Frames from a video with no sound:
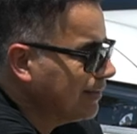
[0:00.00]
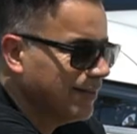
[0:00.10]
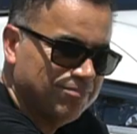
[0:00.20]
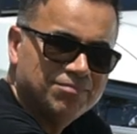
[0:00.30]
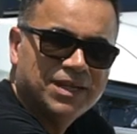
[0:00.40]
it
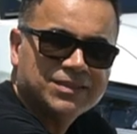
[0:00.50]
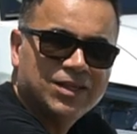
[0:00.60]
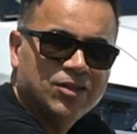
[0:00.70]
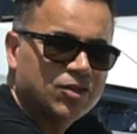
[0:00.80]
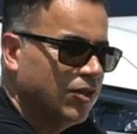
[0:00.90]

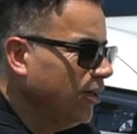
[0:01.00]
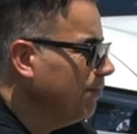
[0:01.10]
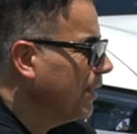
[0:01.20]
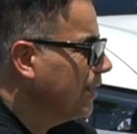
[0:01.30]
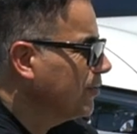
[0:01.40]
look good
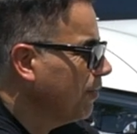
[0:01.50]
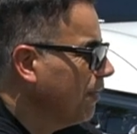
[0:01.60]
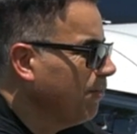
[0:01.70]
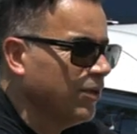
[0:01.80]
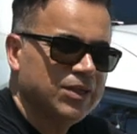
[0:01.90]
because
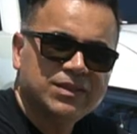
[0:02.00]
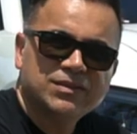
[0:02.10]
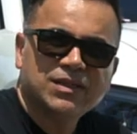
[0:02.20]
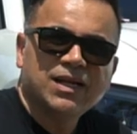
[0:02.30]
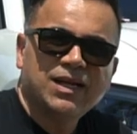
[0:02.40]
remember,
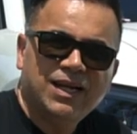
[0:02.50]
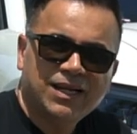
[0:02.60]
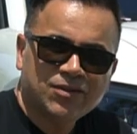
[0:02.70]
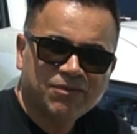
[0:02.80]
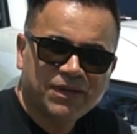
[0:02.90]
these
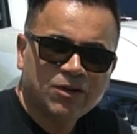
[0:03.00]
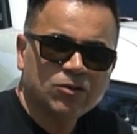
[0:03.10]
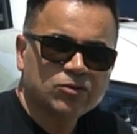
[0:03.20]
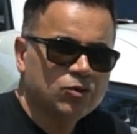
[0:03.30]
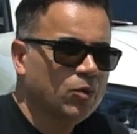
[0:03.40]
electric
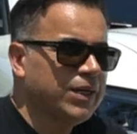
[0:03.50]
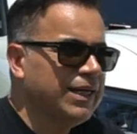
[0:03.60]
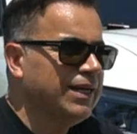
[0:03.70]
vehicles don't need